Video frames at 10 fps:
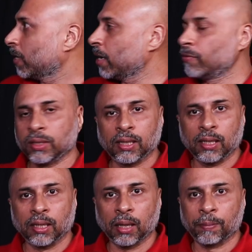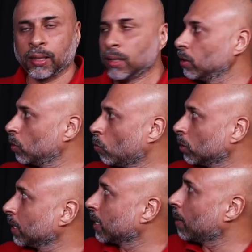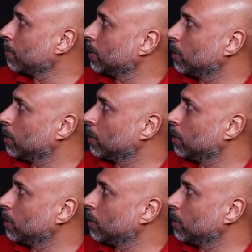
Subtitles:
everything keep it to what the camera